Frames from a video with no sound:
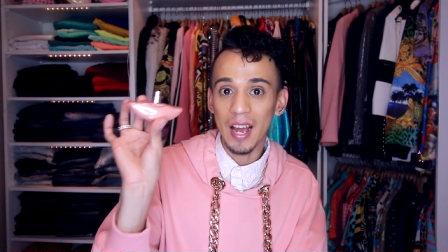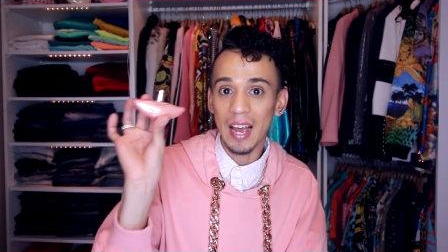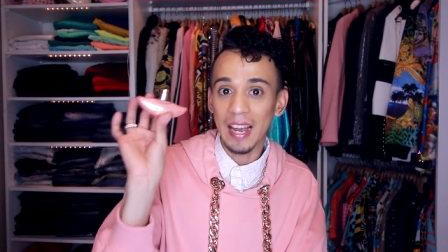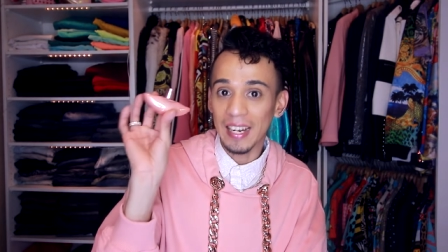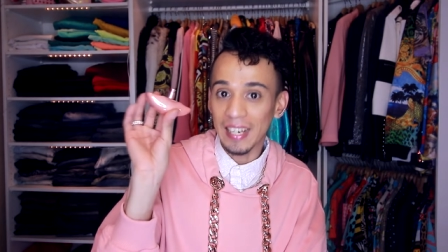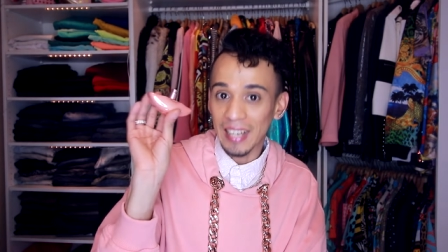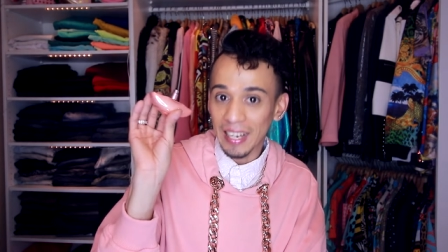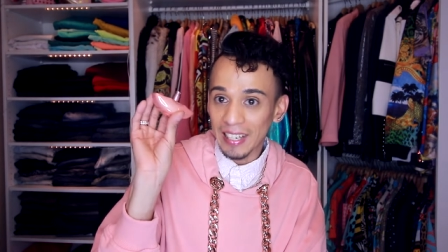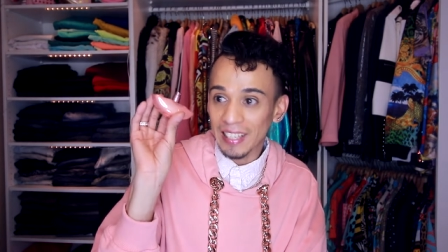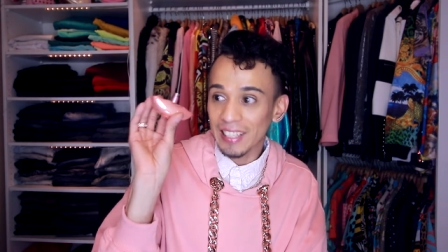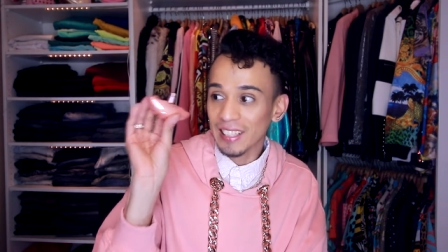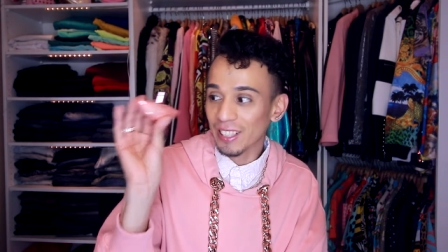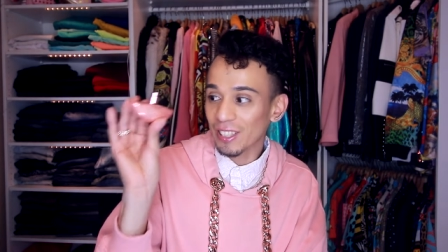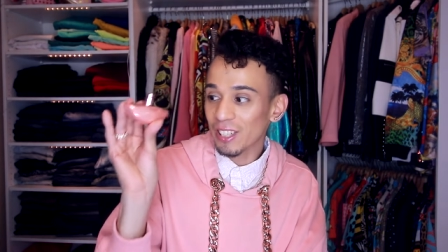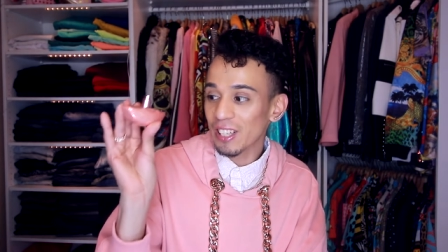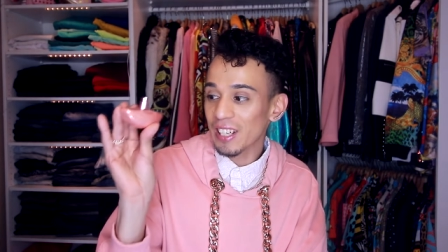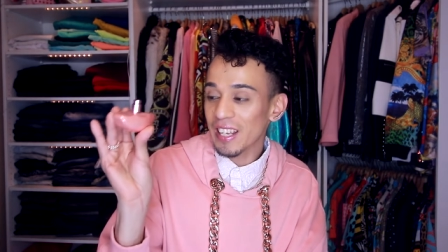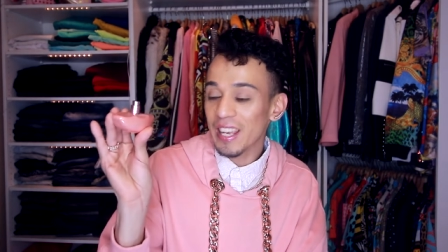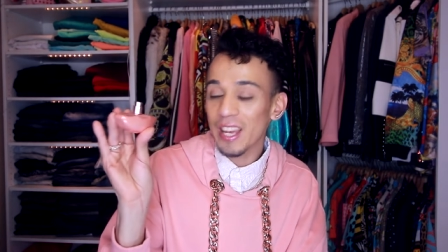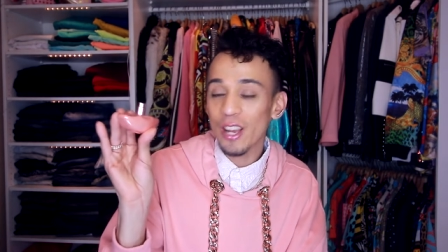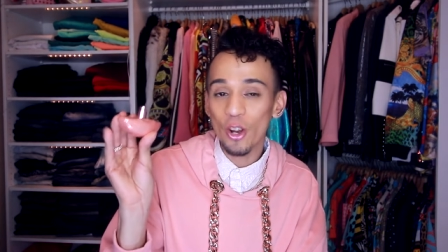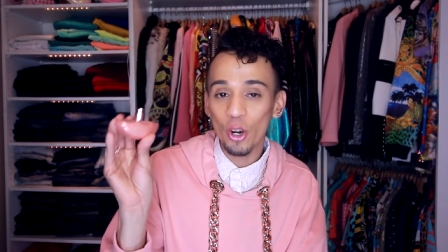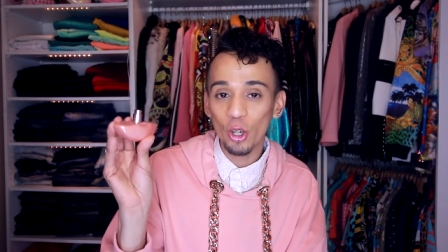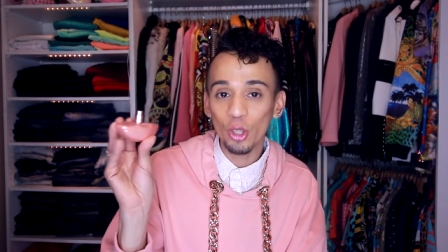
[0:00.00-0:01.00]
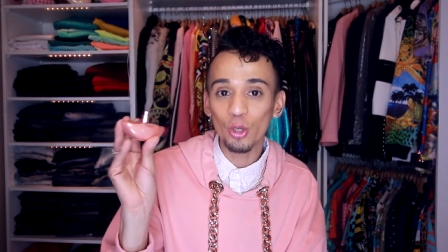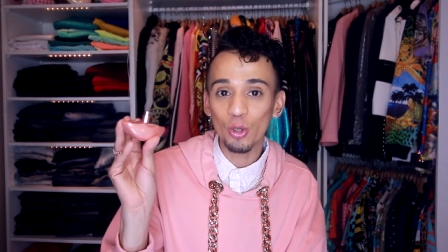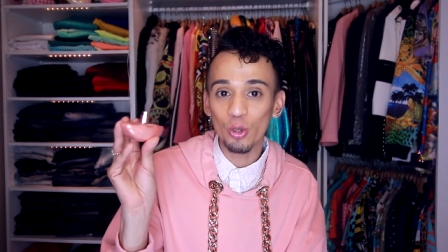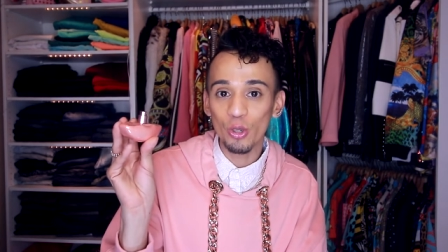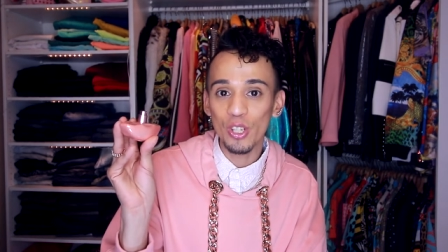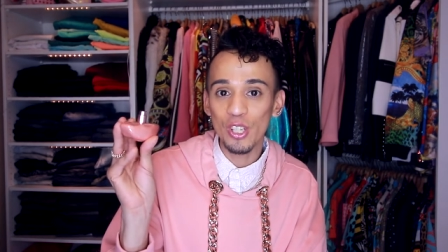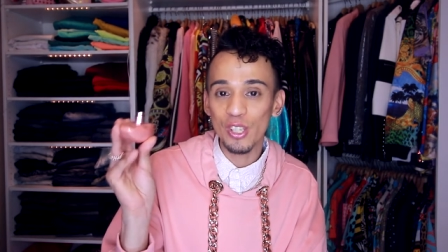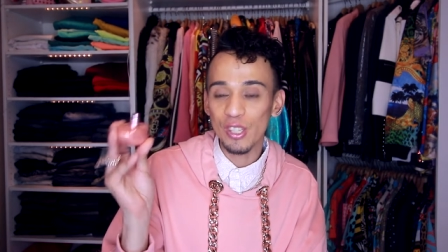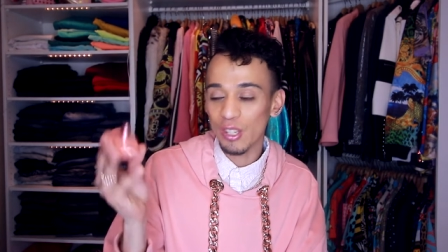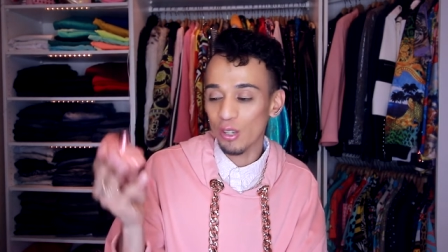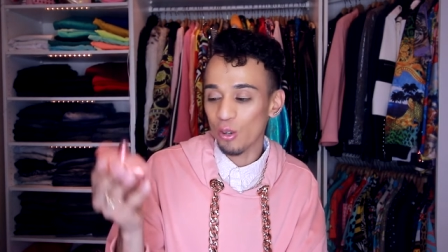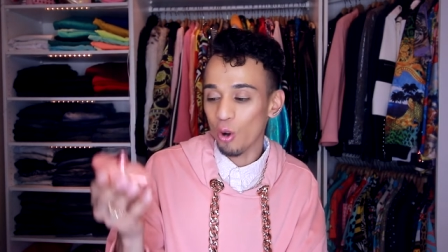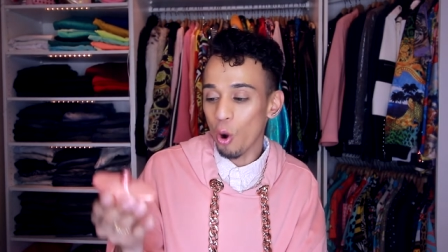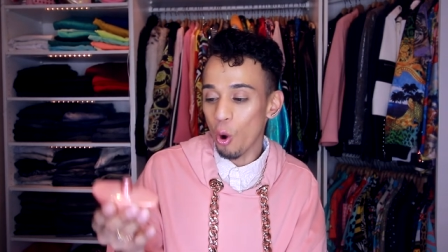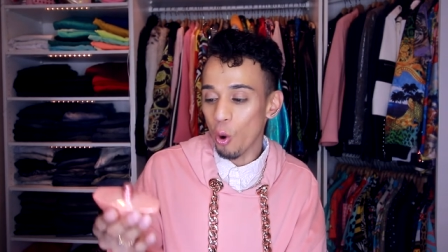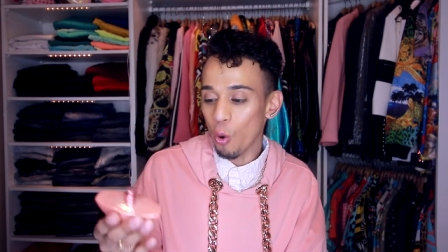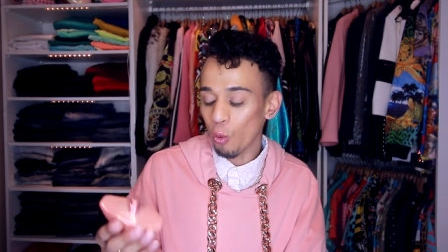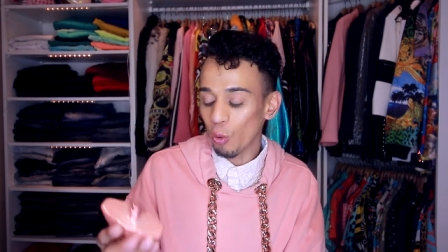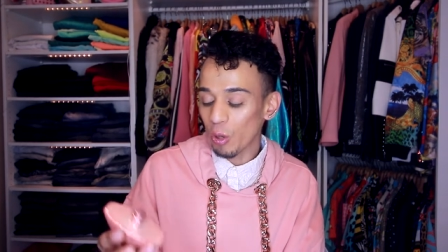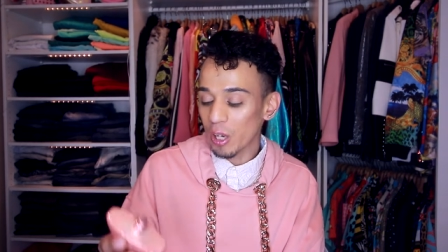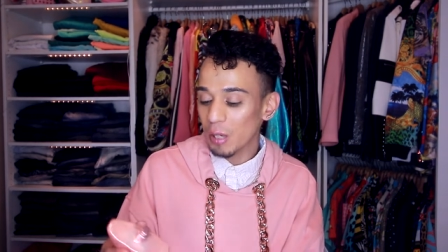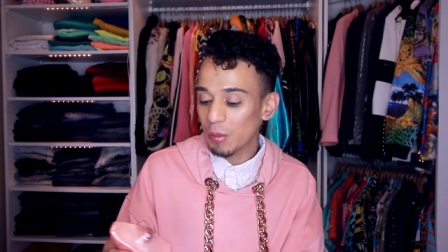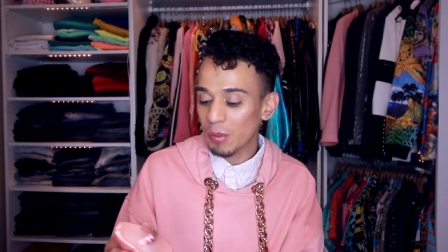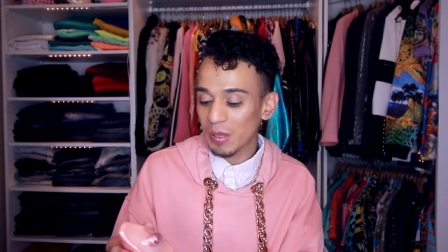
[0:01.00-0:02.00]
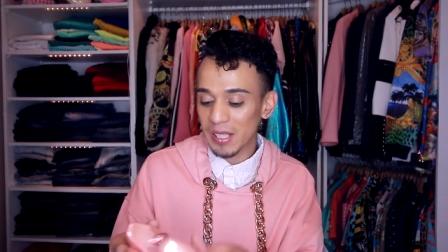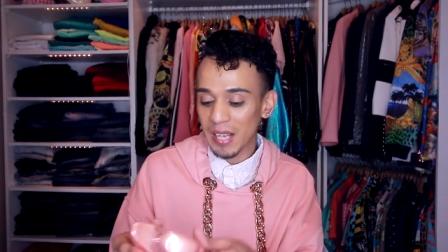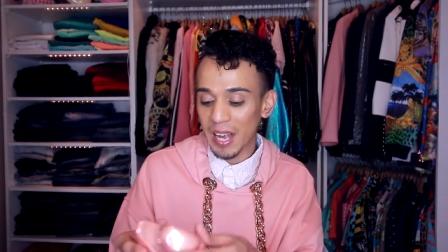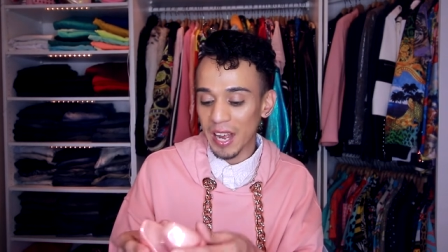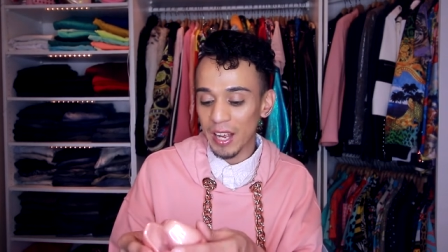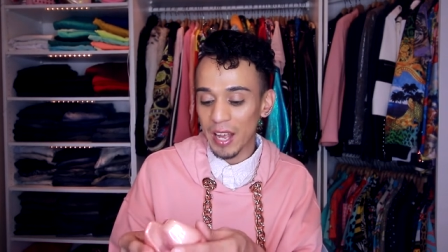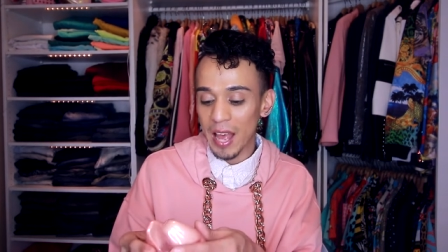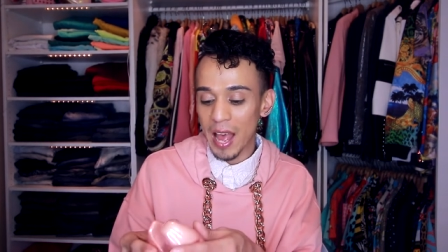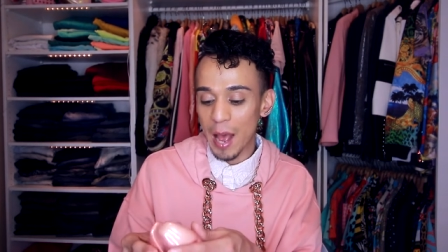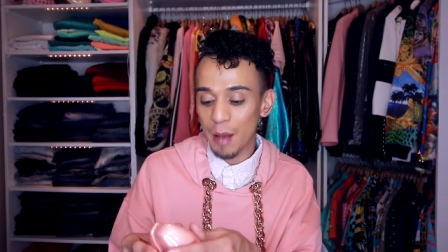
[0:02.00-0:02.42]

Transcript: I like literally can go through this in a whole week because I